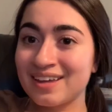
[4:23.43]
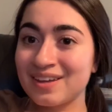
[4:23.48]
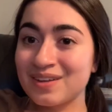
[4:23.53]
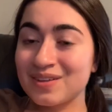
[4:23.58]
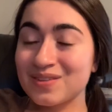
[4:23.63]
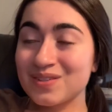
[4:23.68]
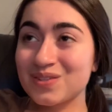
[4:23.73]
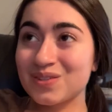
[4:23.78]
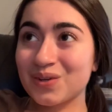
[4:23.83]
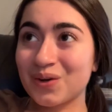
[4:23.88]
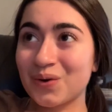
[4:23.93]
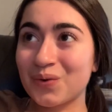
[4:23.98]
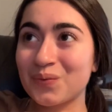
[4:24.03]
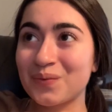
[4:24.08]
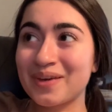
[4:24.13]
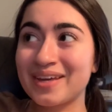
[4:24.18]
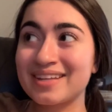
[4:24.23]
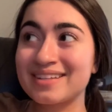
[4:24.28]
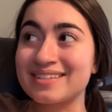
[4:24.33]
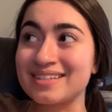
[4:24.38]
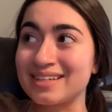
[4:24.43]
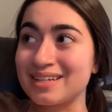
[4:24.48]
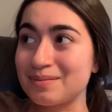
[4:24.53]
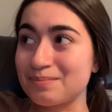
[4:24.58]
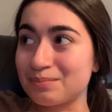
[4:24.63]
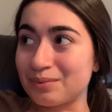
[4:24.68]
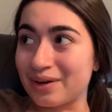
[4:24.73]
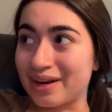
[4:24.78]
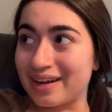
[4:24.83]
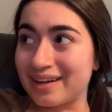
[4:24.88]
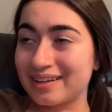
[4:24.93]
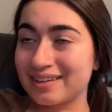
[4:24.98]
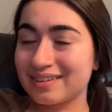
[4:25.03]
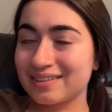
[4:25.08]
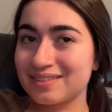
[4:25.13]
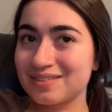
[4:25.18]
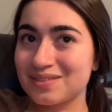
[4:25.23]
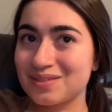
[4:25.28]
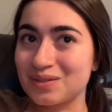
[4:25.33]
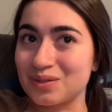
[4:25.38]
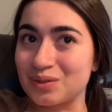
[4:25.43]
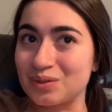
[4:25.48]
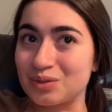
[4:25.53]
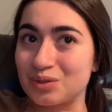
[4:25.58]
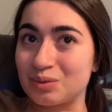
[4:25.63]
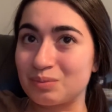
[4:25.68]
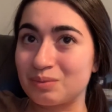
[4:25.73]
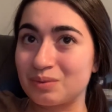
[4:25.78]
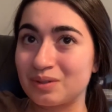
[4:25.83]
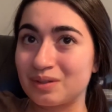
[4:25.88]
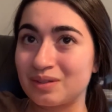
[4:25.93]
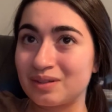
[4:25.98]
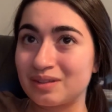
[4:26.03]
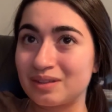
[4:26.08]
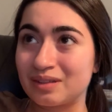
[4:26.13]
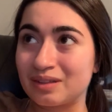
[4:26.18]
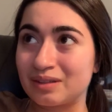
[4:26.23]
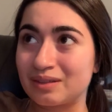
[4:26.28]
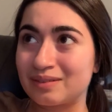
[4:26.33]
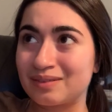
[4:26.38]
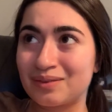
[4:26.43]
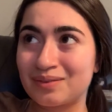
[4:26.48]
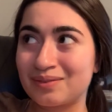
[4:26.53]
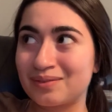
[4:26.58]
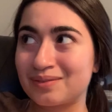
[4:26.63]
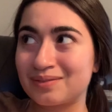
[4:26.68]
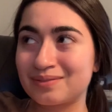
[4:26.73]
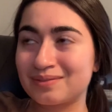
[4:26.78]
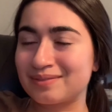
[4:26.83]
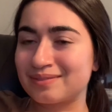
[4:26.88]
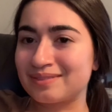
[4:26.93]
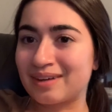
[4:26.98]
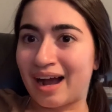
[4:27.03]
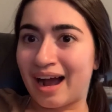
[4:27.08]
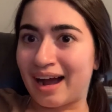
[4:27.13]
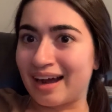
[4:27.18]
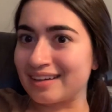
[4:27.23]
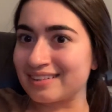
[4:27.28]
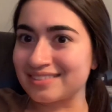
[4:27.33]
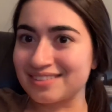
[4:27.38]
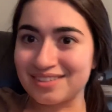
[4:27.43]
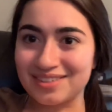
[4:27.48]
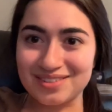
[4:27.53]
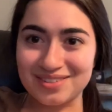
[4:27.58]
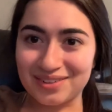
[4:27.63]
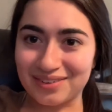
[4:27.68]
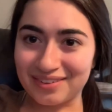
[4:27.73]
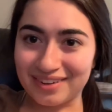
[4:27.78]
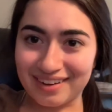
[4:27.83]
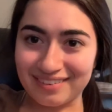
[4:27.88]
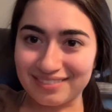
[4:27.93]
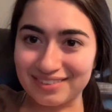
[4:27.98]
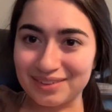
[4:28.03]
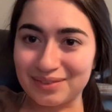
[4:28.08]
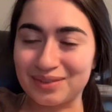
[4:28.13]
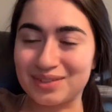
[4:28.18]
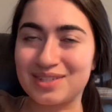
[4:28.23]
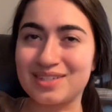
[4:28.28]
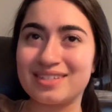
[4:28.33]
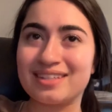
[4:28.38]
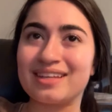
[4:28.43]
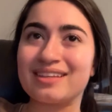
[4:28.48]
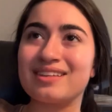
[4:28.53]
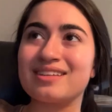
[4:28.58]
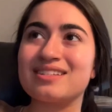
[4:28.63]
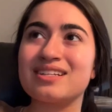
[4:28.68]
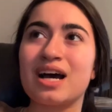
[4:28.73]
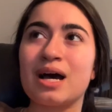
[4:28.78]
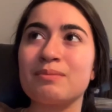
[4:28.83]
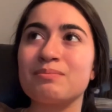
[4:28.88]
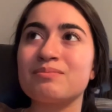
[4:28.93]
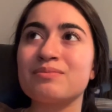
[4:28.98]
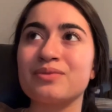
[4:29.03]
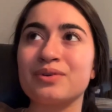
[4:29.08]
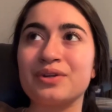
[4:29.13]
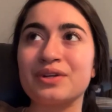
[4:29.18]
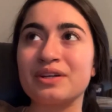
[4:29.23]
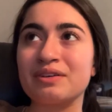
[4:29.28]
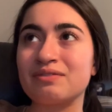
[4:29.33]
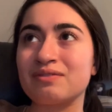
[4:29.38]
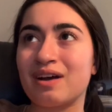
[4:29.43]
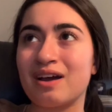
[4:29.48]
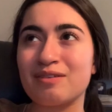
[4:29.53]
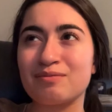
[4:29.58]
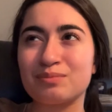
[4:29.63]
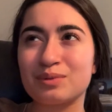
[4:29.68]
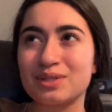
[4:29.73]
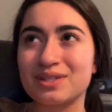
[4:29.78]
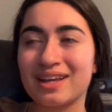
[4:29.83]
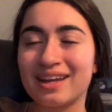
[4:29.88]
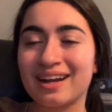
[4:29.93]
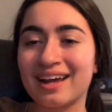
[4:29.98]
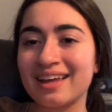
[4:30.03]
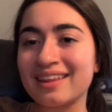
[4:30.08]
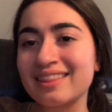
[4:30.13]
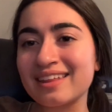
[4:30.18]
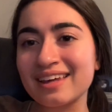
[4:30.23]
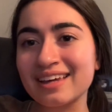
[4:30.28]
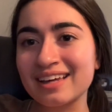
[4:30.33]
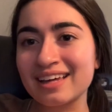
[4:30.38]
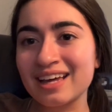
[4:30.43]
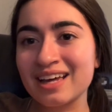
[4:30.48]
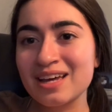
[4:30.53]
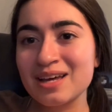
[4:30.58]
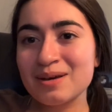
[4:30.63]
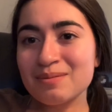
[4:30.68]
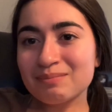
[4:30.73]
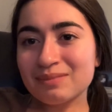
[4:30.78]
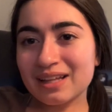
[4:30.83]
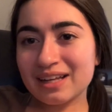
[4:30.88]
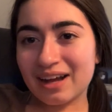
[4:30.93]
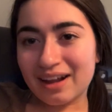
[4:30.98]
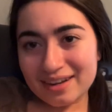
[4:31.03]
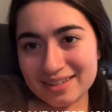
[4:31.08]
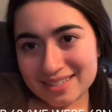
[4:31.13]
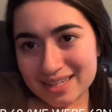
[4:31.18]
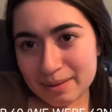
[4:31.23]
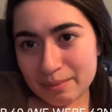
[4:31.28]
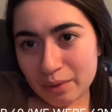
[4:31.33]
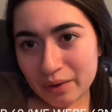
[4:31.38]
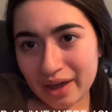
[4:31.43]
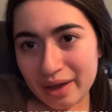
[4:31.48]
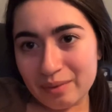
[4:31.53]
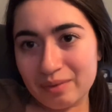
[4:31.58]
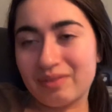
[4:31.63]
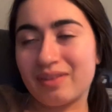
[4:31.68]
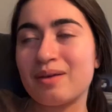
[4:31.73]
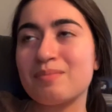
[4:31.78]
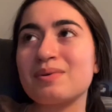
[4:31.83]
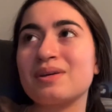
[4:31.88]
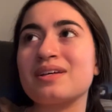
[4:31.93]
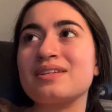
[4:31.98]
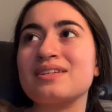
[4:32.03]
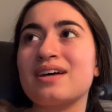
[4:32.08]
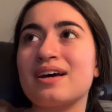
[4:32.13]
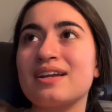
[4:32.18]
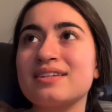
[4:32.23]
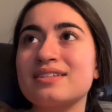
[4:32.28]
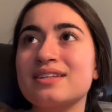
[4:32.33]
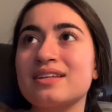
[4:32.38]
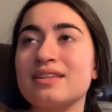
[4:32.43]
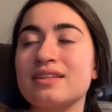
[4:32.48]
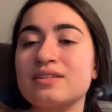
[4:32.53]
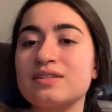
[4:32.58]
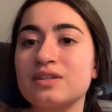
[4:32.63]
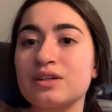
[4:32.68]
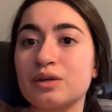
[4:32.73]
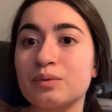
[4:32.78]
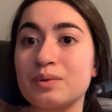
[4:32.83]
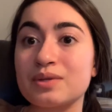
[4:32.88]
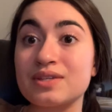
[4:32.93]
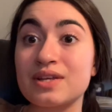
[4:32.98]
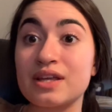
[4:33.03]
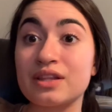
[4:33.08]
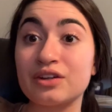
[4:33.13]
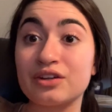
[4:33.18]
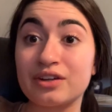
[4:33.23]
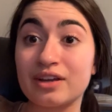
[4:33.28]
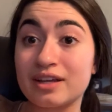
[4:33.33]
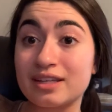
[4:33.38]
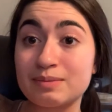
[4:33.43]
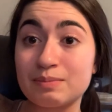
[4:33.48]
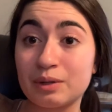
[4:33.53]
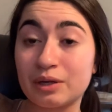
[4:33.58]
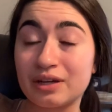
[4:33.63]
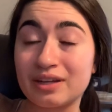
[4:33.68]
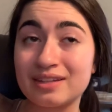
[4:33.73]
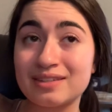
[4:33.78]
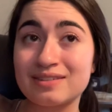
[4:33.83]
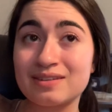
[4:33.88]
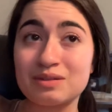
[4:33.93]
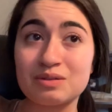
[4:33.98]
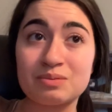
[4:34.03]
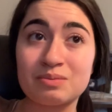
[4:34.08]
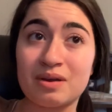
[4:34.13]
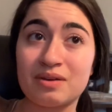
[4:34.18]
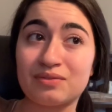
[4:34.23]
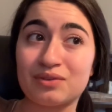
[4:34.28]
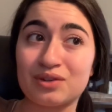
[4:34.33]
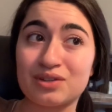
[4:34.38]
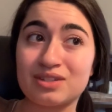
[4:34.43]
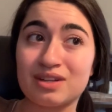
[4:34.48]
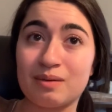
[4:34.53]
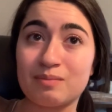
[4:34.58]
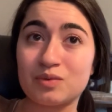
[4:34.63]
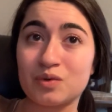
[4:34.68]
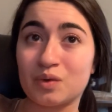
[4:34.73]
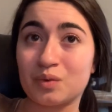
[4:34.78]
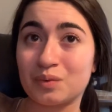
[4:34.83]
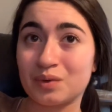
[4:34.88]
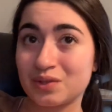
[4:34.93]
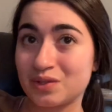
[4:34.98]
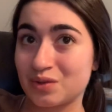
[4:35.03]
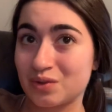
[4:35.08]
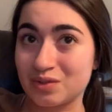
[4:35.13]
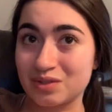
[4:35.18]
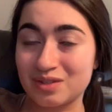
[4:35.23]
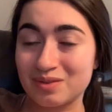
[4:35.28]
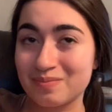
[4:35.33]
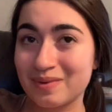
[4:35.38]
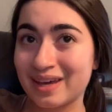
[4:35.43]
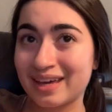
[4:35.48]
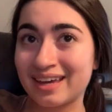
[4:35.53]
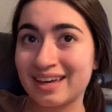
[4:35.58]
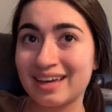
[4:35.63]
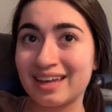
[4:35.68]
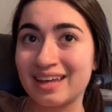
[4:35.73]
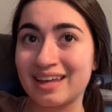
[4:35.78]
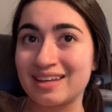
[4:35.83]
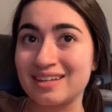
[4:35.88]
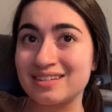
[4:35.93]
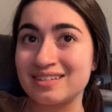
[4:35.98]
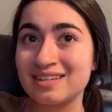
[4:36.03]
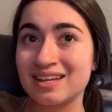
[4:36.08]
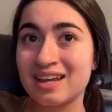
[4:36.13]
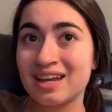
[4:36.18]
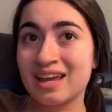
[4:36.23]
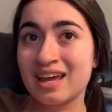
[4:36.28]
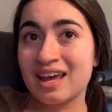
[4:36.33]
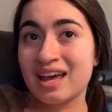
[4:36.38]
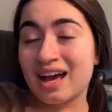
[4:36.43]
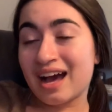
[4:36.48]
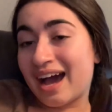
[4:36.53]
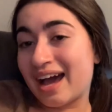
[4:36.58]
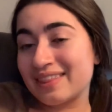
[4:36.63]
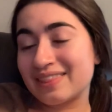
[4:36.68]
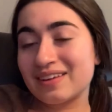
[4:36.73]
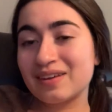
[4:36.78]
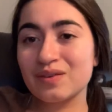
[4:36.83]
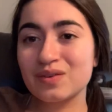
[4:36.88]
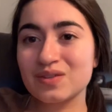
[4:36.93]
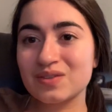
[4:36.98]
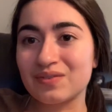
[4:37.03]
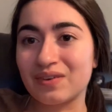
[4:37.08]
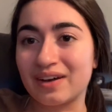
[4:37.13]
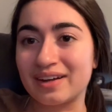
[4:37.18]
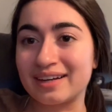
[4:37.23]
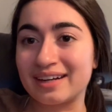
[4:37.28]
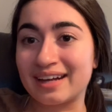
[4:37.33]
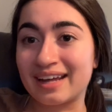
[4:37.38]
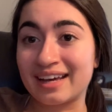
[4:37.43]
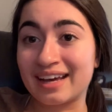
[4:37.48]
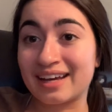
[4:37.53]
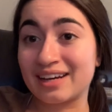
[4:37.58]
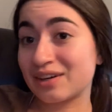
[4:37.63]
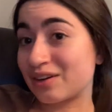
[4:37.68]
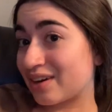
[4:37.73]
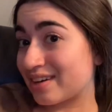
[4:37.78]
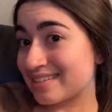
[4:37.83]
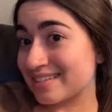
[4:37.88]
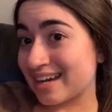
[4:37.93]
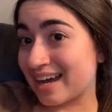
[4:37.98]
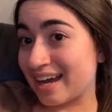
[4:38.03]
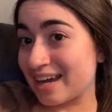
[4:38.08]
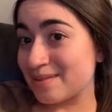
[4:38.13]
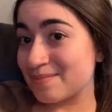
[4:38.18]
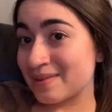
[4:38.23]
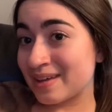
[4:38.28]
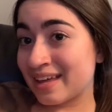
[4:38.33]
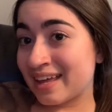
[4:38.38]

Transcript: So we didn't break to triple octas or whatever, which is like the top 35%, I think. But like honestly, I'm okay with it because honestly, this year was a learning experience. This was my first time doing World Schools Debate and I think it was fun and I had a great time.